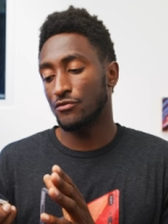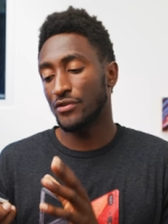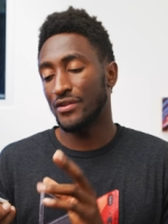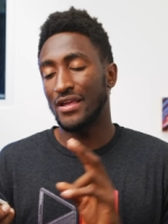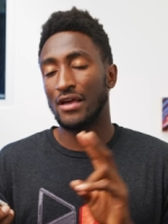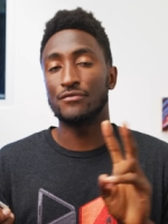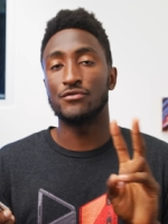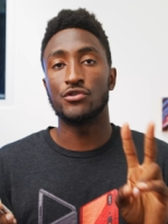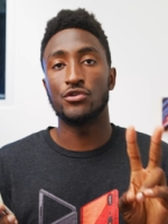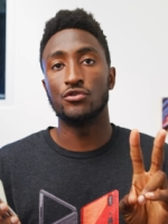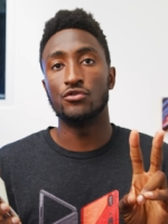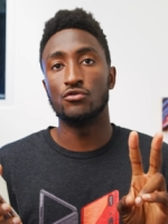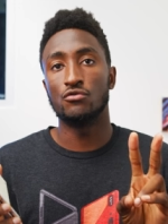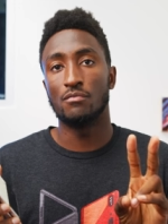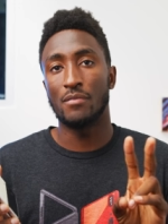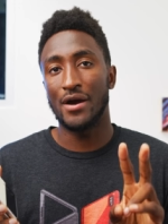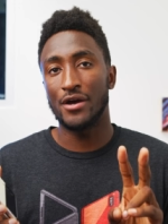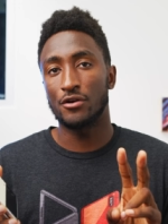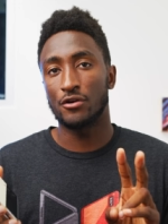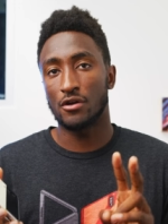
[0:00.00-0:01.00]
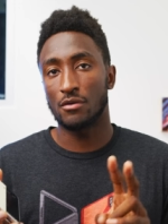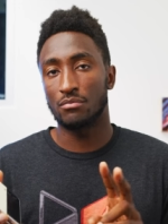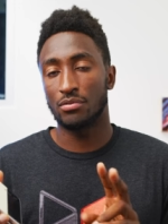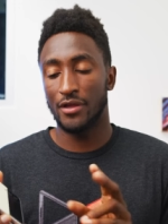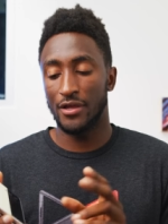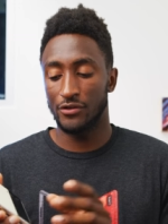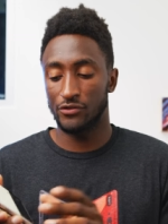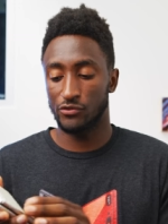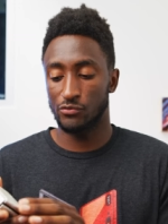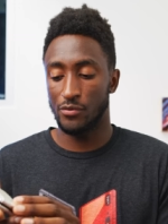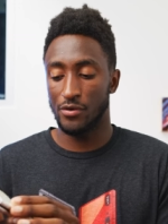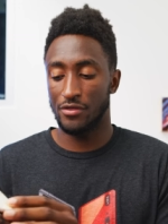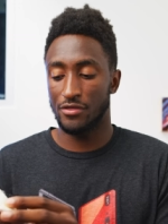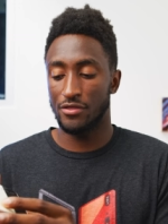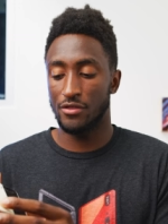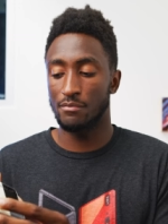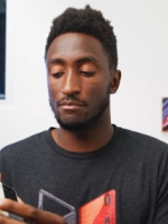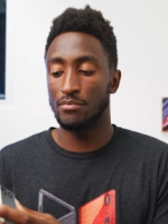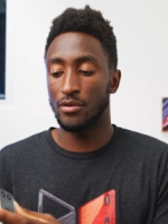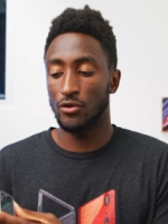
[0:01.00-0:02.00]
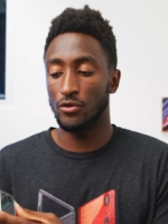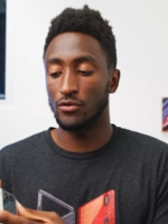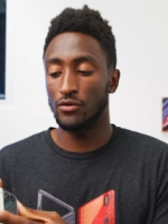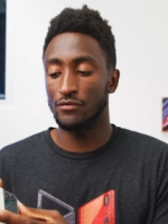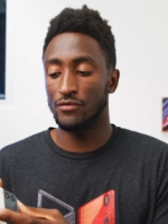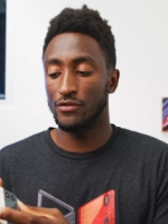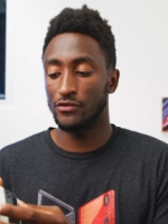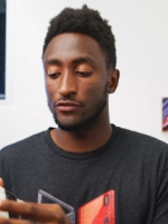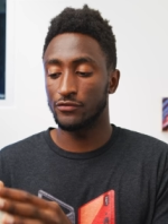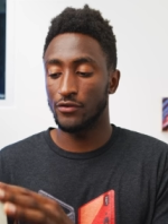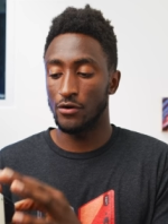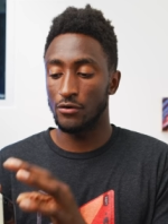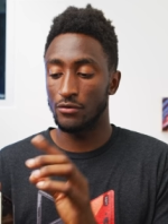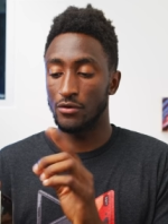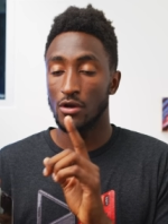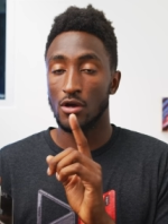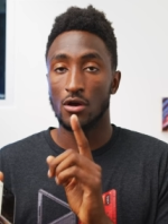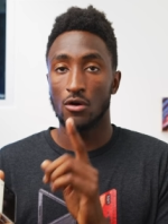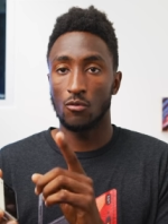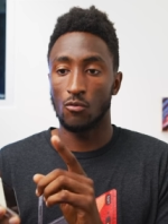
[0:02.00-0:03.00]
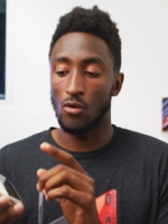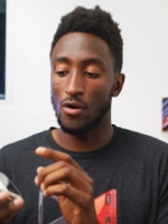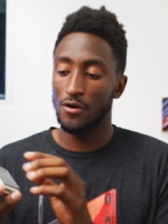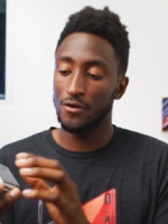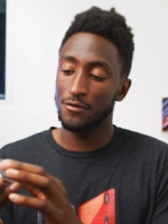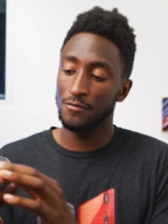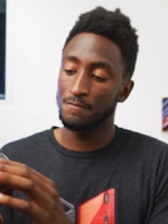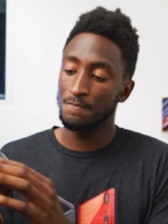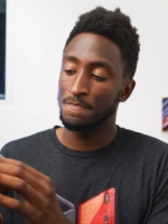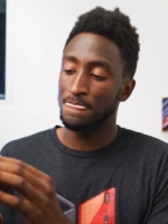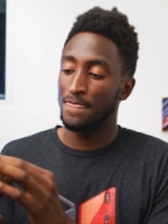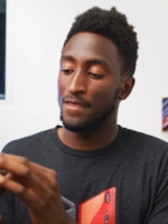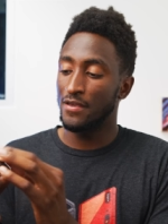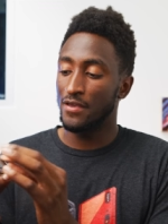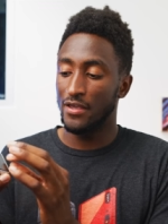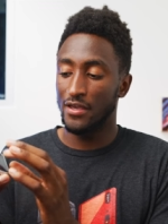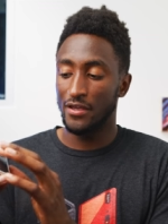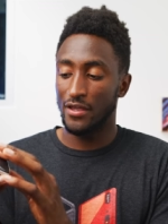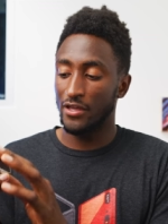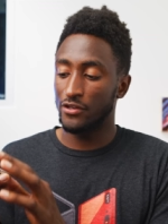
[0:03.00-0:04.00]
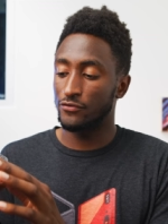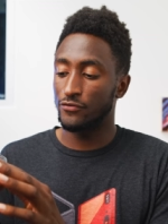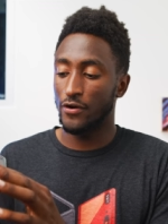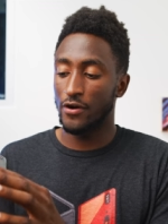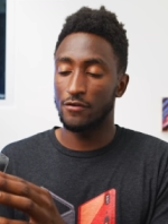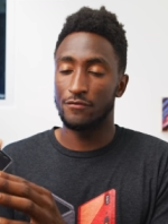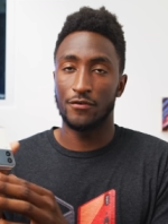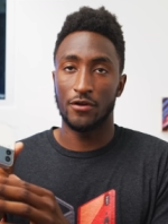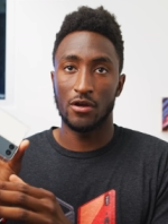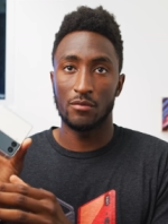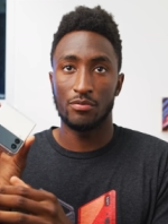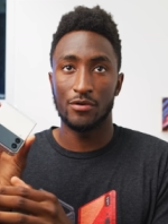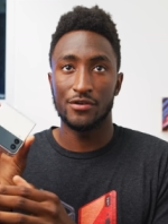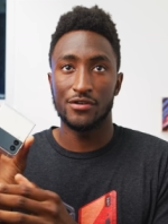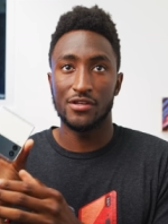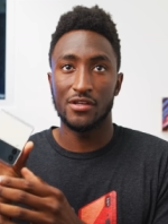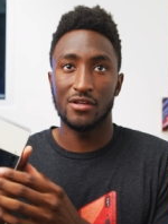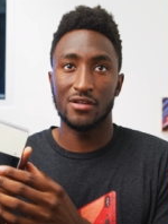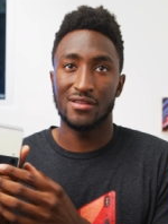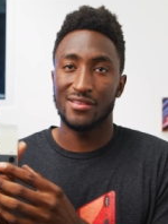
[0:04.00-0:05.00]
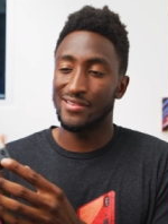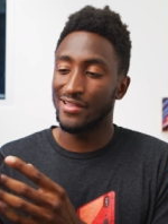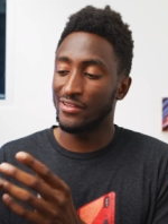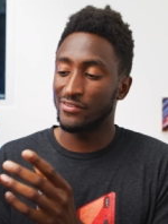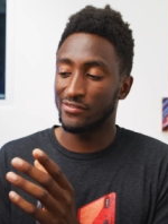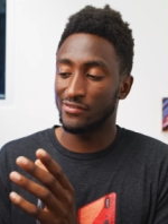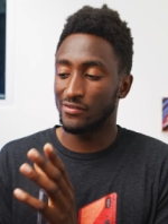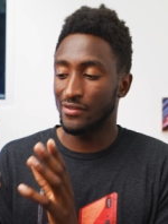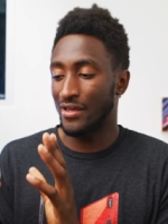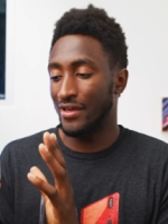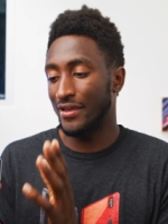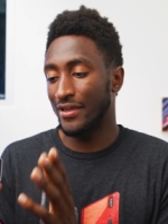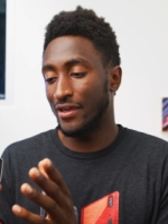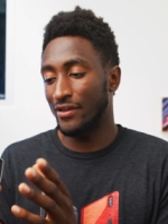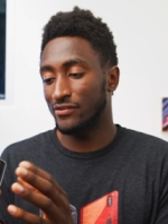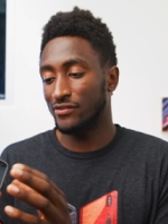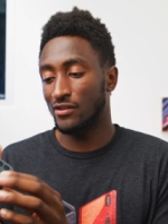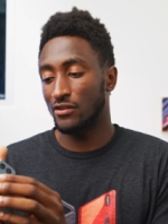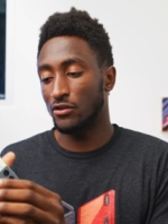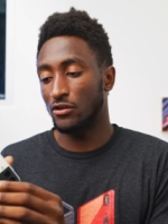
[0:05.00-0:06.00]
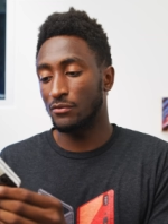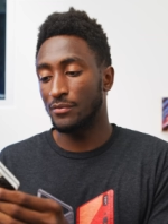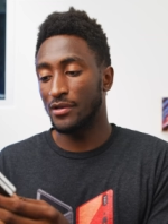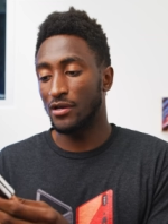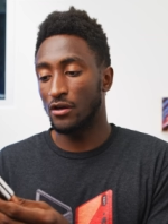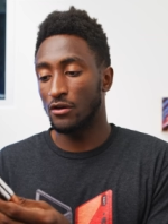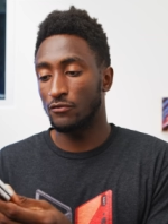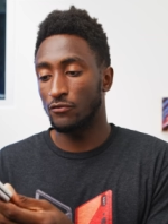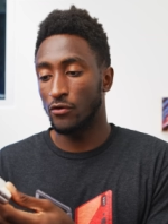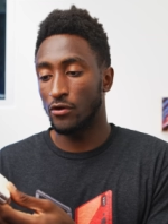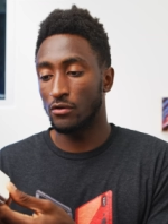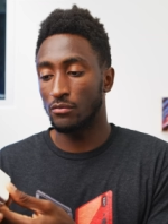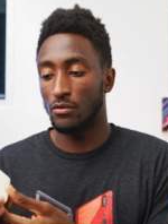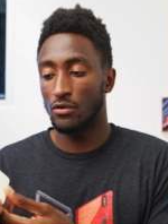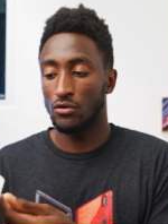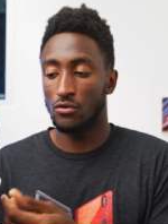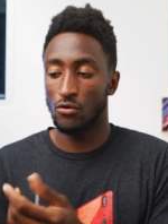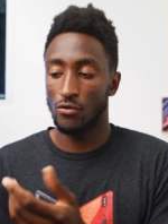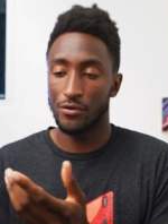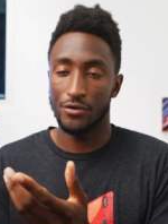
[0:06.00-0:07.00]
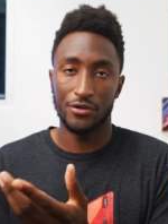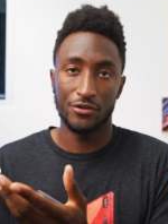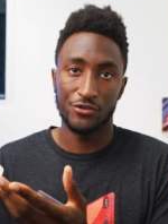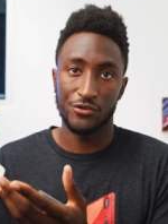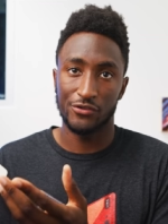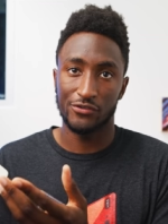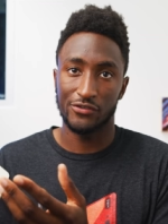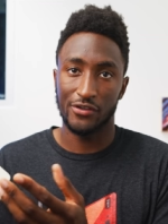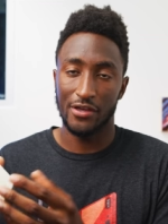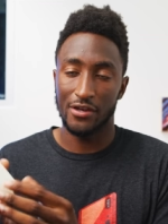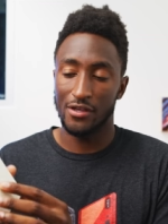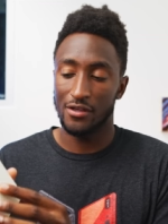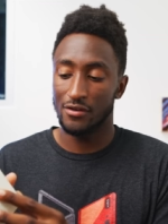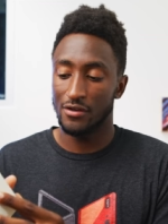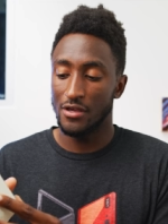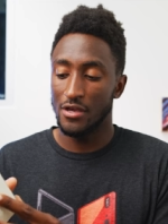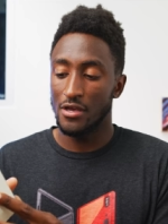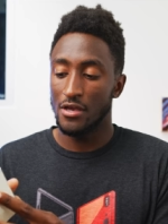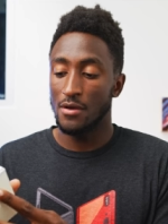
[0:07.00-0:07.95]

really have two minor complaints with the build of this phone. One, it gets very fingerprinty. That's, I guess, a little bit unavoidable, or you could just skin it.